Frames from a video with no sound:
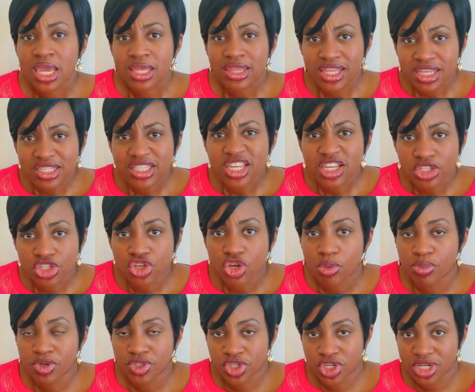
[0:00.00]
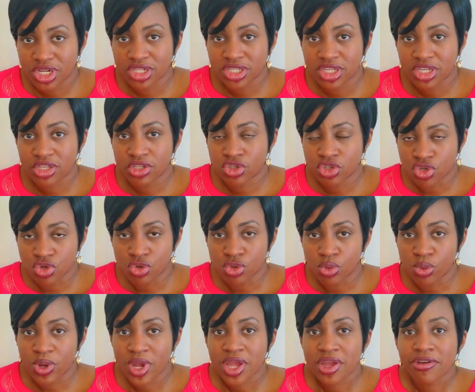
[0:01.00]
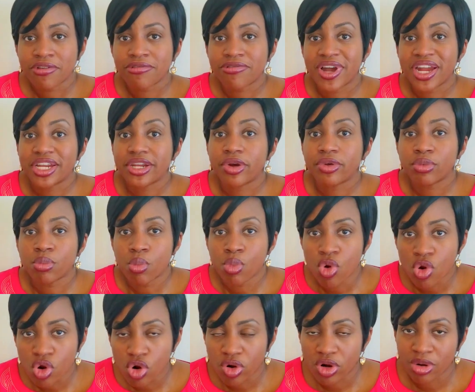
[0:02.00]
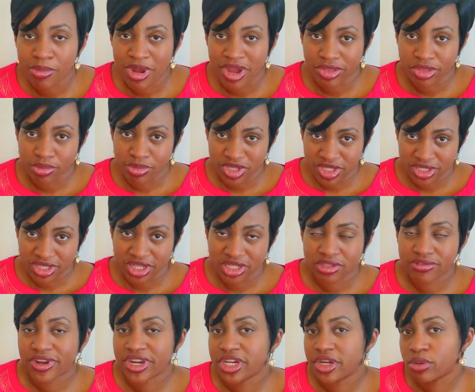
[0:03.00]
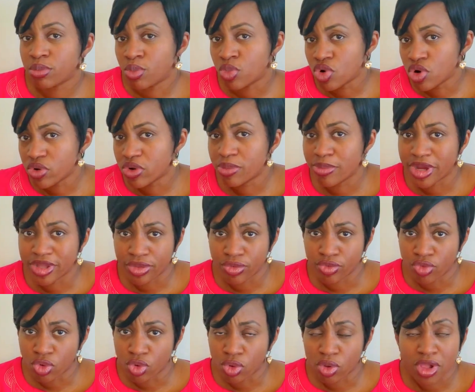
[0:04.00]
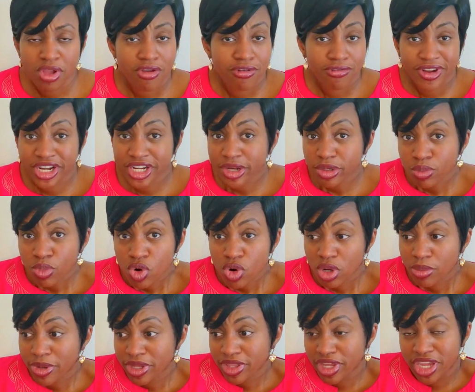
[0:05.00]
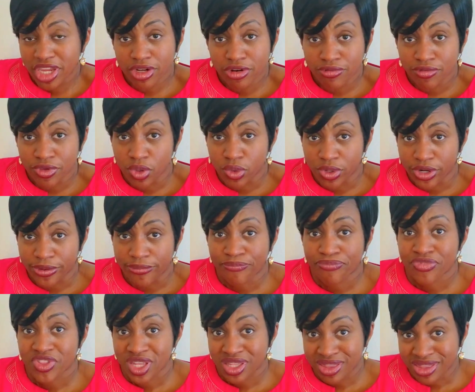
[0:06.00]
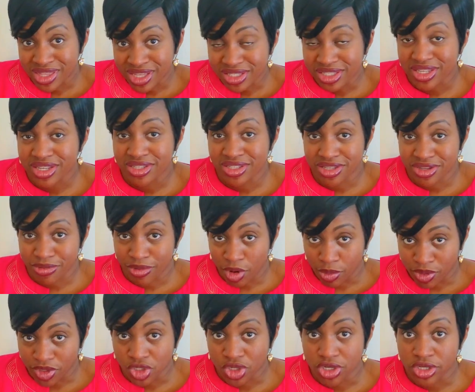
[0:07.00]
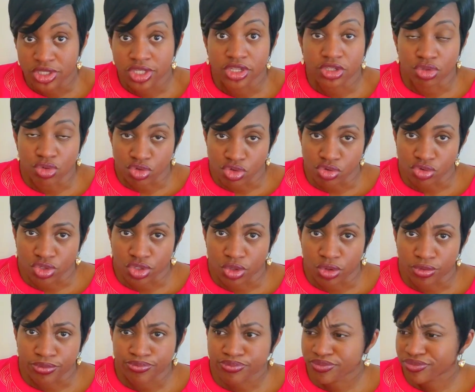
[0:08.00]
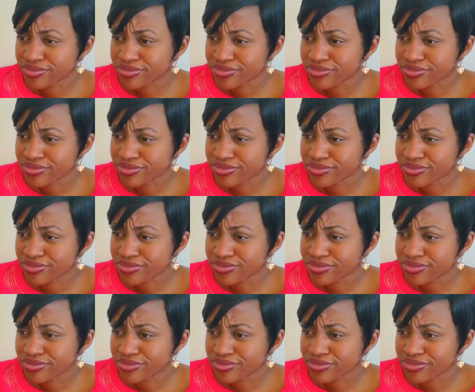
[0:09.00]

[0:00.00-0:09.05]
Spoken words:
This is your opportunity to find out more about the business, find out more about the role, find out more about the interviewer. This is the opportunity to do so.